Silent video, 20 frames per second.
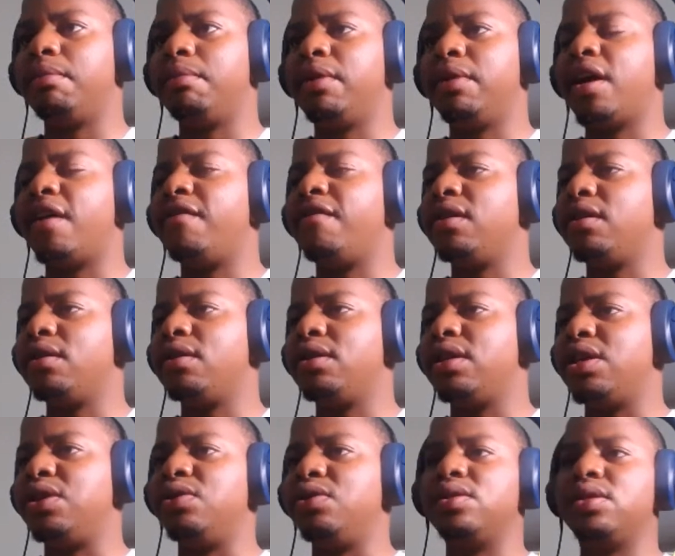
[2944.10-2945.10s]
having
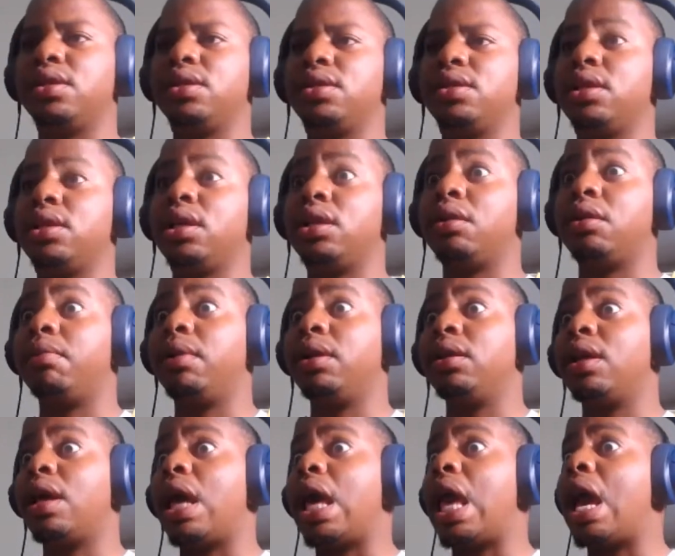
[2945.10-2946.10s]
the user in the center,
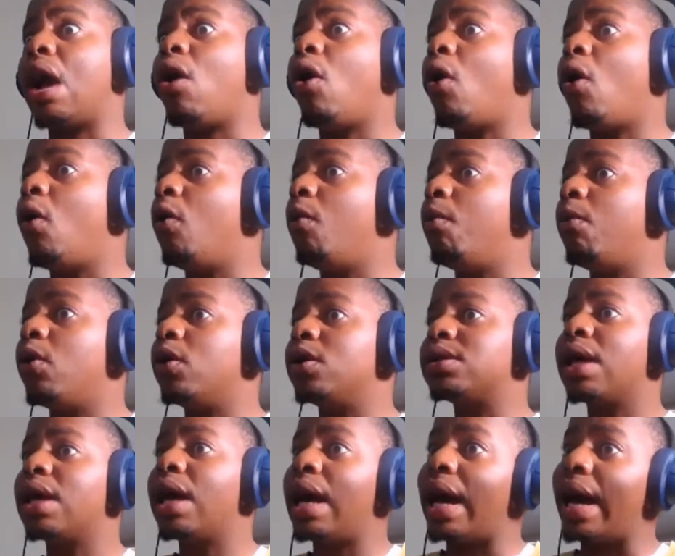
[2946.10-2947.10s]
but
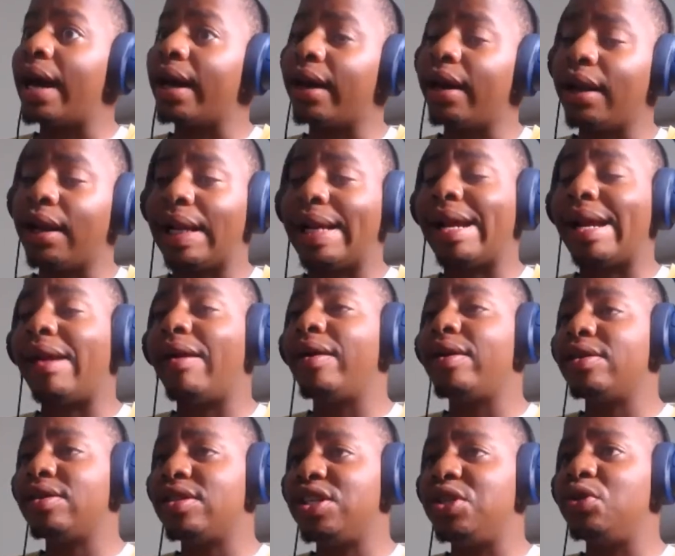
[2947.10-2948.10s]
almost I can
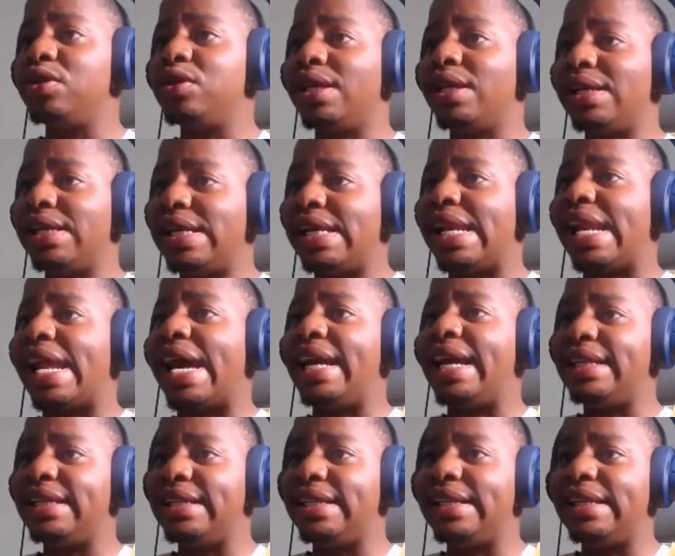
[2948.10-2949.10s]
guarantee you that
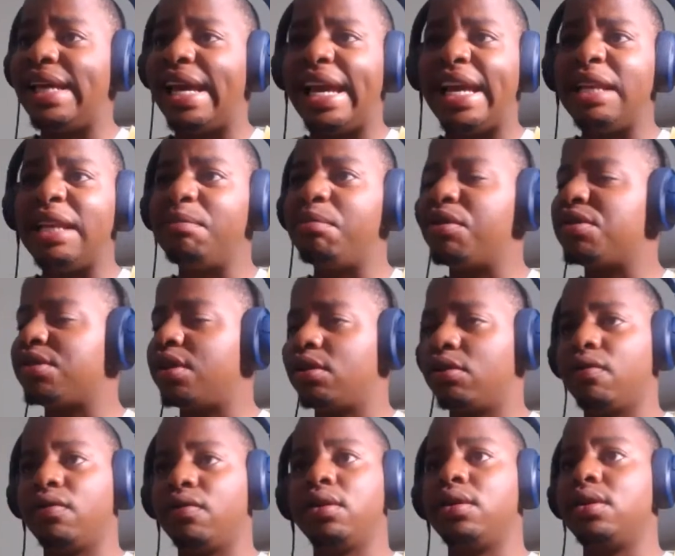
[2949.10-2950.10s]
98%
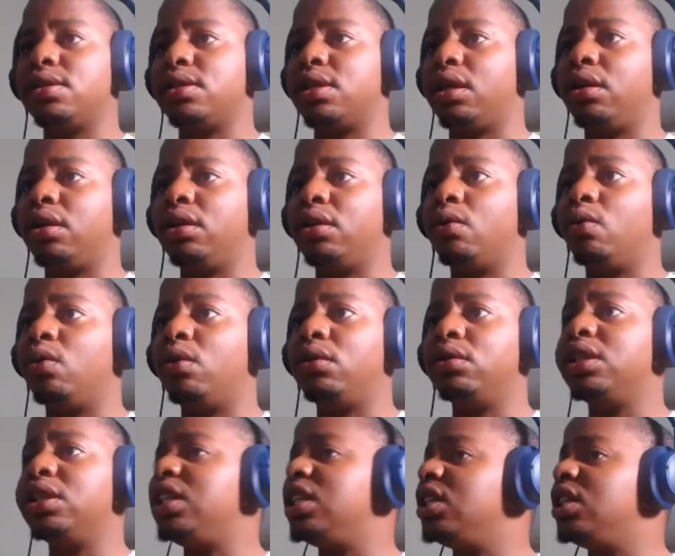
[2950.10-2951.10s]
of the design in the world
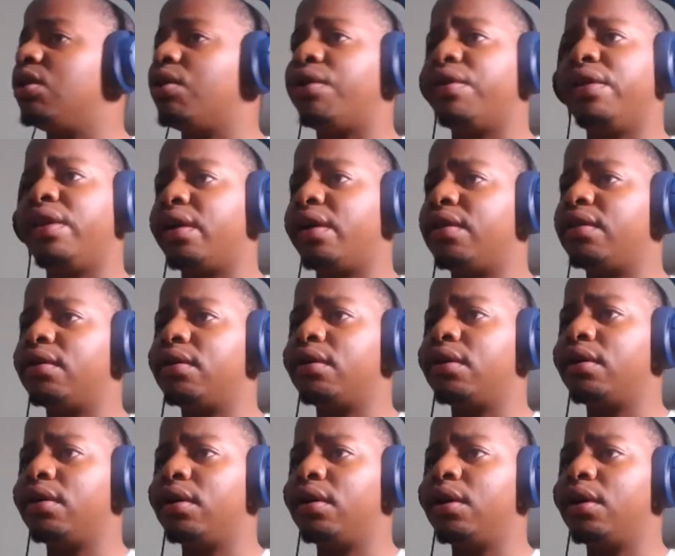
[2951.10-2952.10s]
ignore that
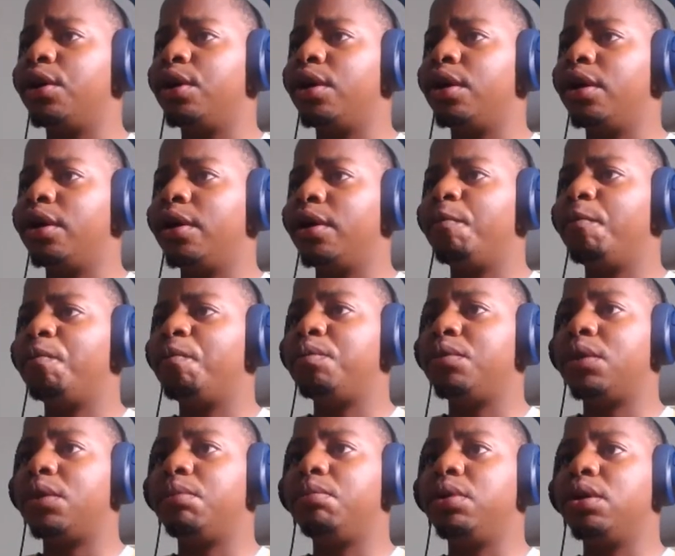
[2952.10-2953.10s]

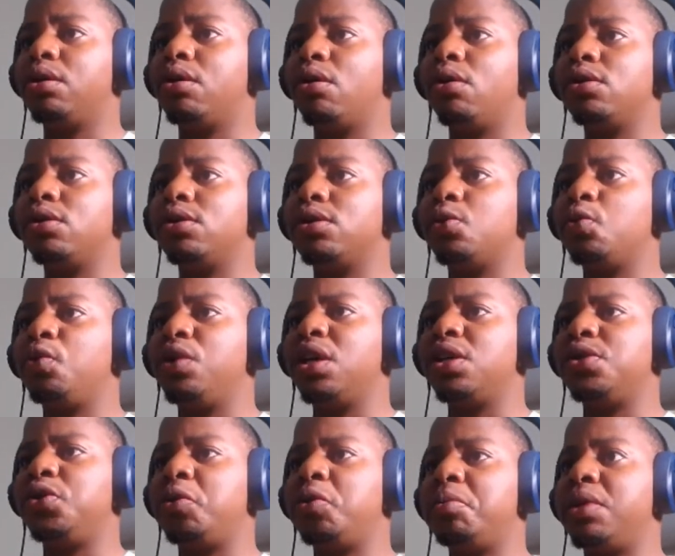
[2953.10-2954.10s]
because we
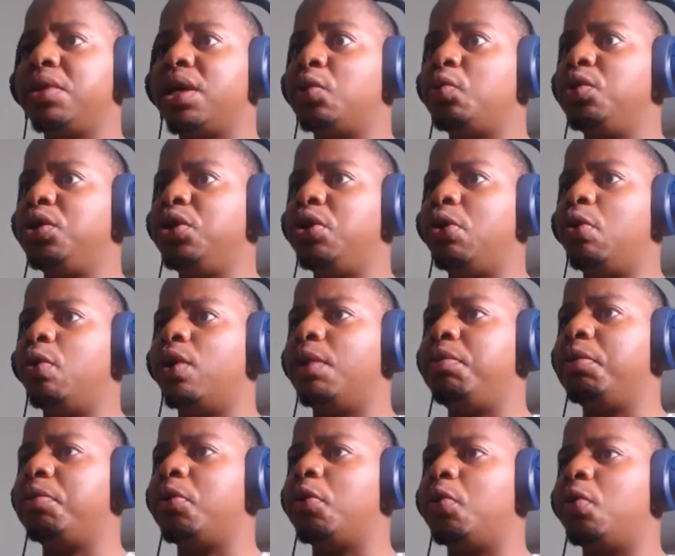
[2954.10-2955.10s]
assume that we know what
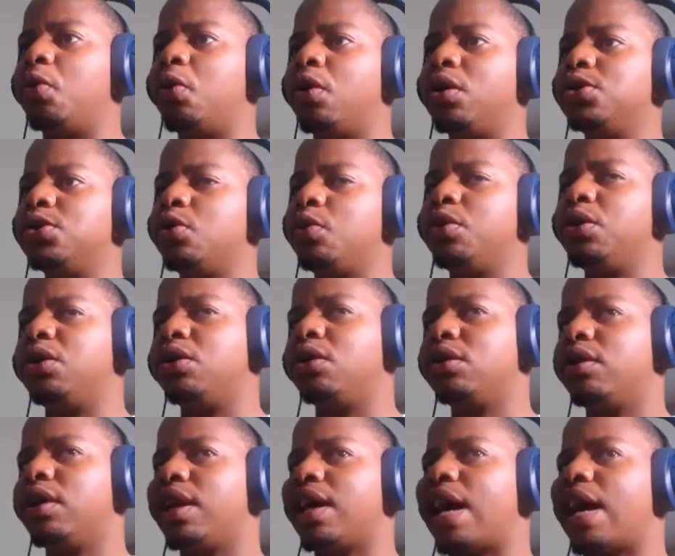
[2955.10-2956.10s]
people want, so we're not
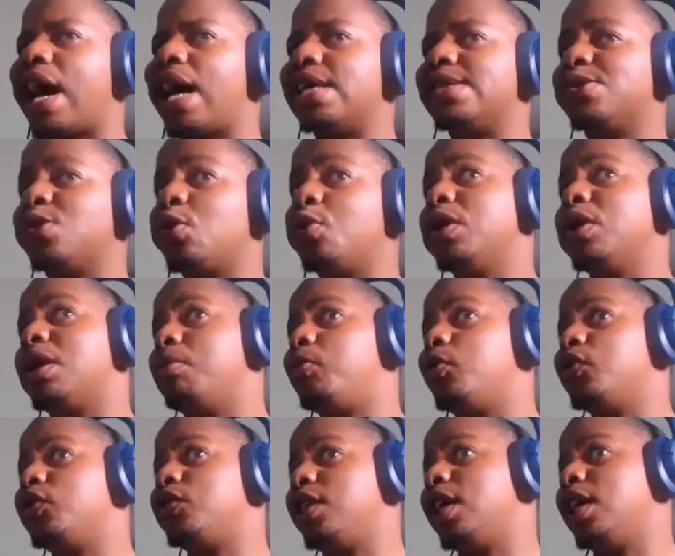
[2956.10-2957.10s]
going to ask or we're going to
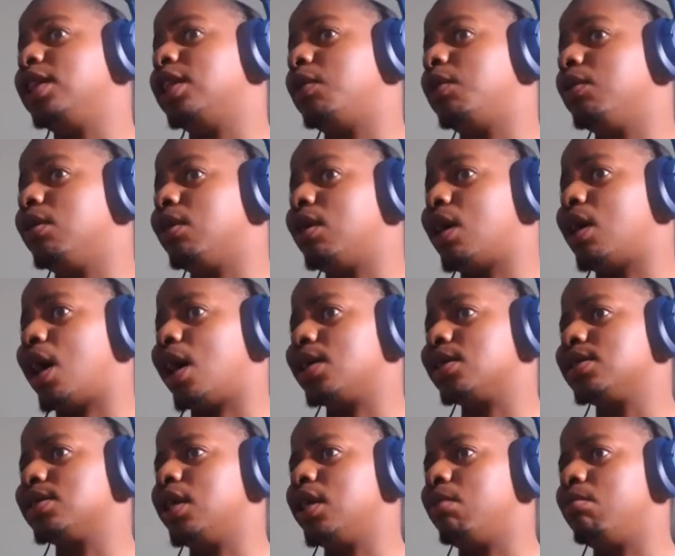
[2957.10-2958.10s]
pretend that we're going to
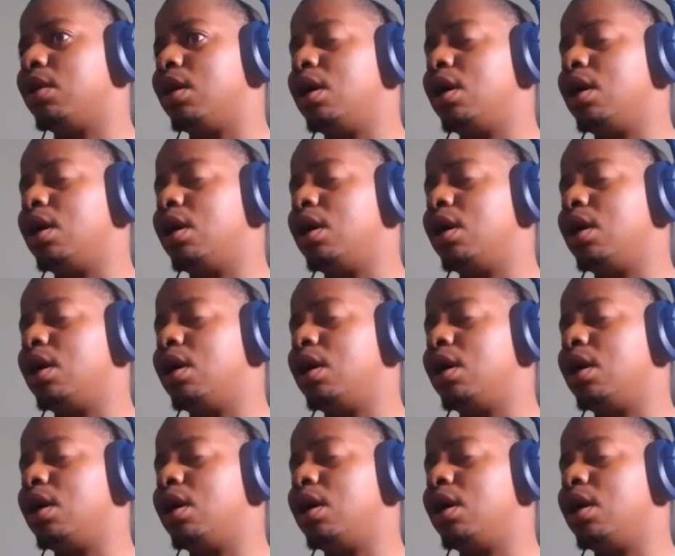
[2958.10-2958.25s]
ask them